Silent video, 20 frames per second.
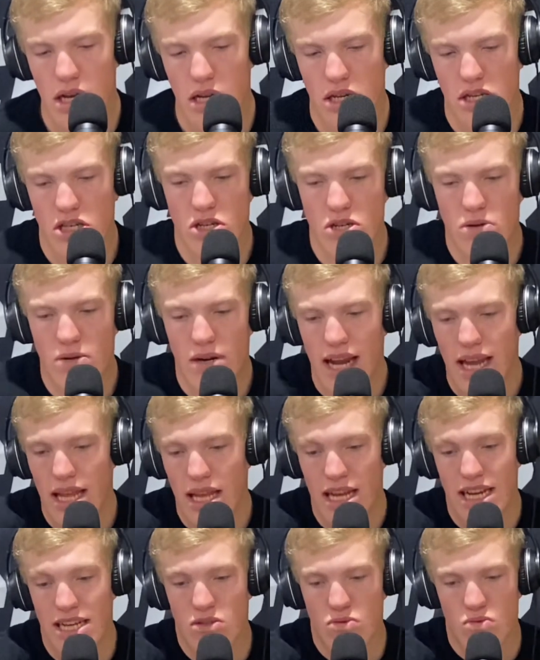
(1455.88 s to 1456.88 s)
to
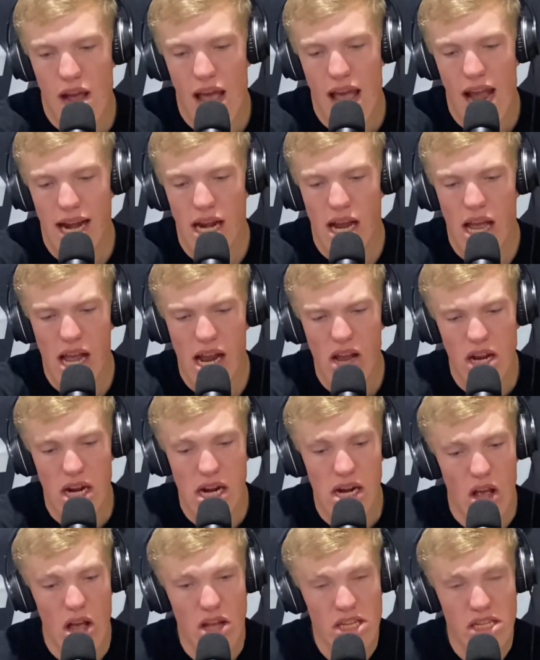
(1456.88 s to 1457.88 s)
get his ride. I,
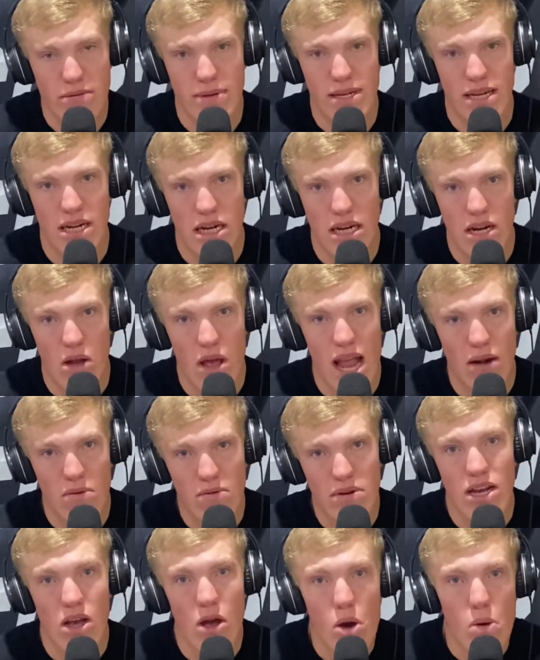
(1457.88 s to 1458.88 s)
it'll also be, you know, I
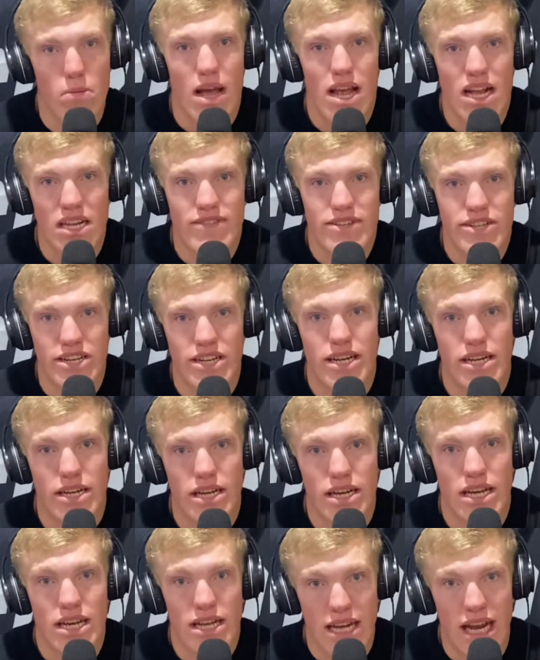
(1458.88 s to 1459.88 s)
really hope SVG
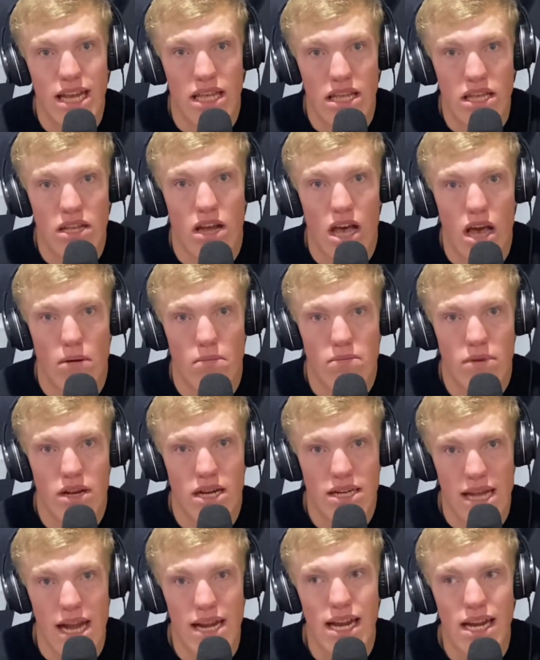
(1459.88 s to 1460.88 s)
can get to the Cup
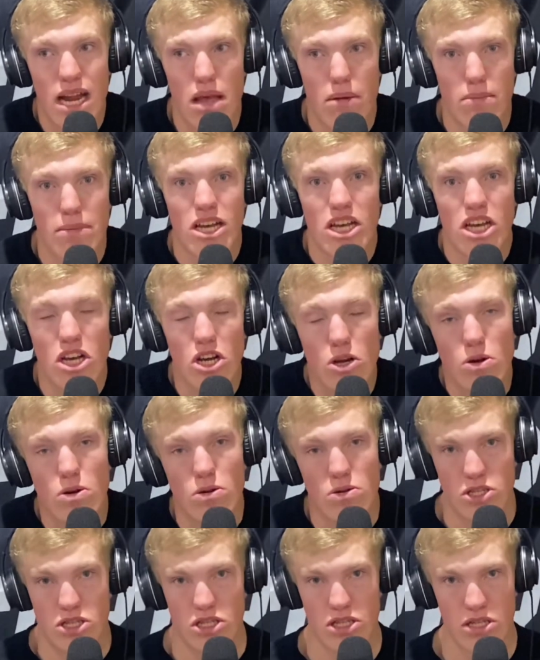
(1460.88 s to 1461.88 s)
because I think that'll be
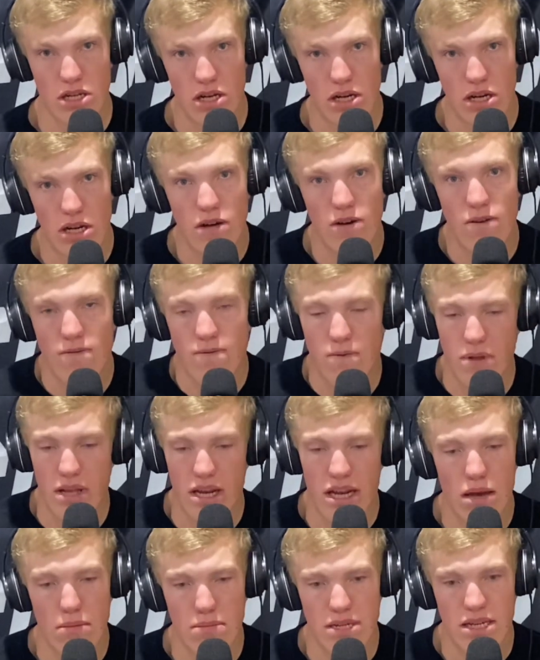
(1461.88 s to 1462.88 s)
huge for the
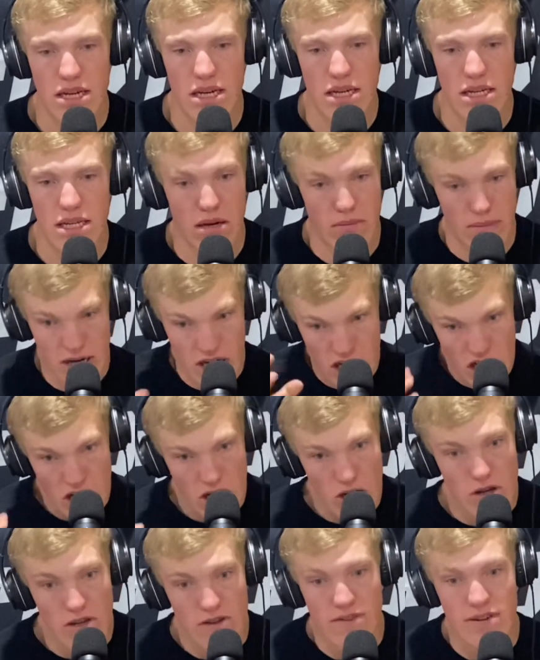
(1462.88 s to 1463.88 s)
Cup Series. It'll be
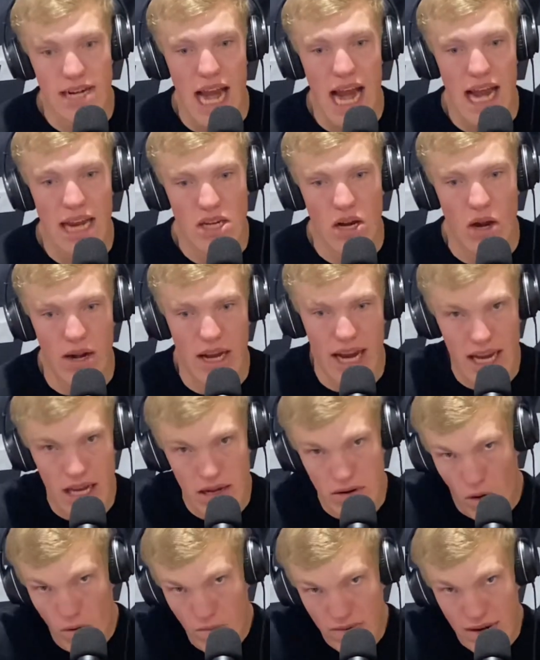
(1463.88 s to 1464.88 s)
huge for NASCAR to
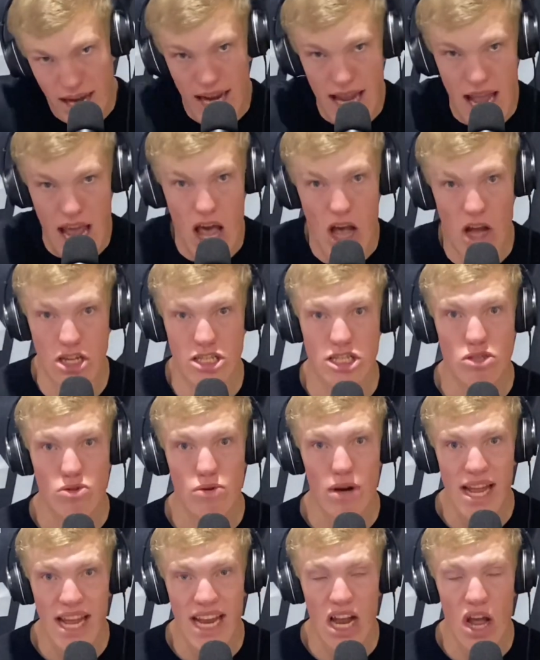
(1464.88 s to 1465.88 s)
get, hopefully get that
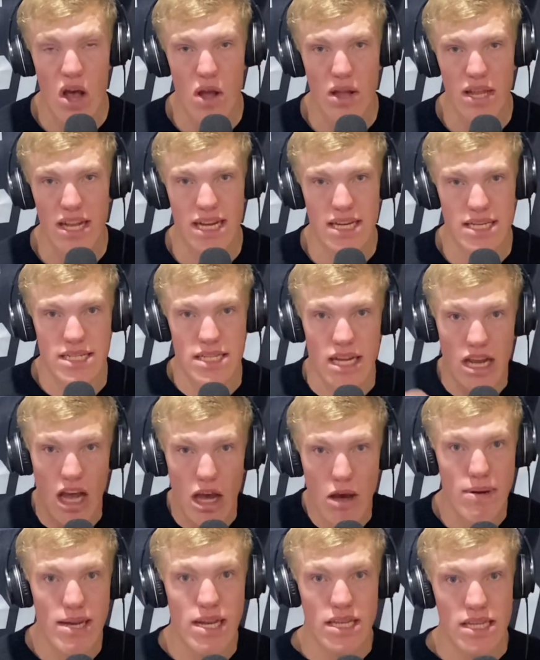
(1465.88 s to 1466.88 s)
Australian audience to
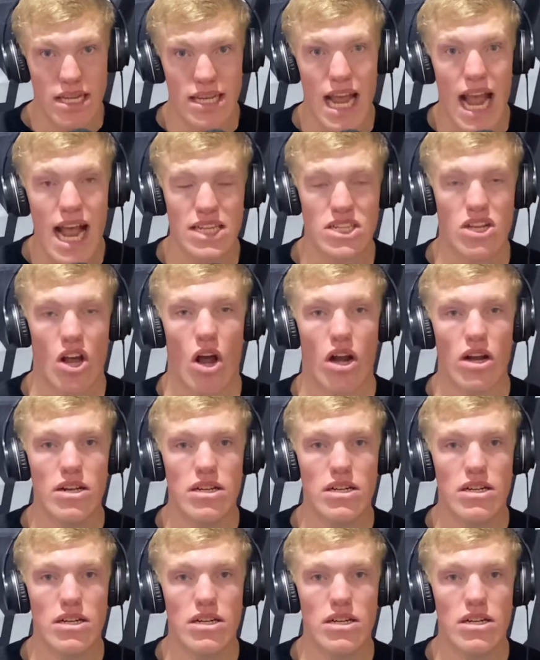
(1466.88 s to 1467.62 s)
come into NASCAR